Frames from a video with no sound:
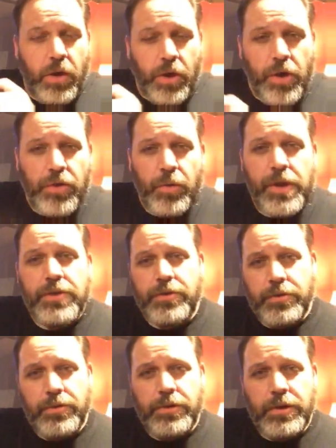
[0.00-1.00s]
all the way
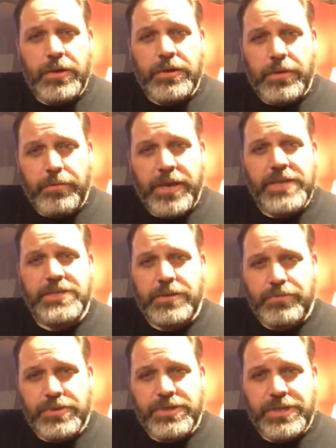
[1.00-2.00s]
through the
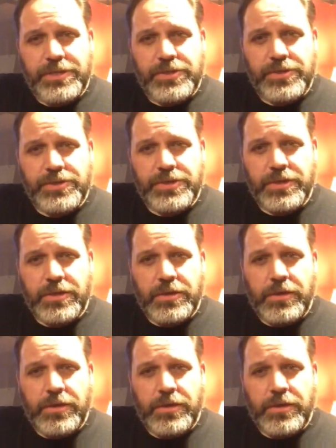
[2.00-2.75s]
basic procedures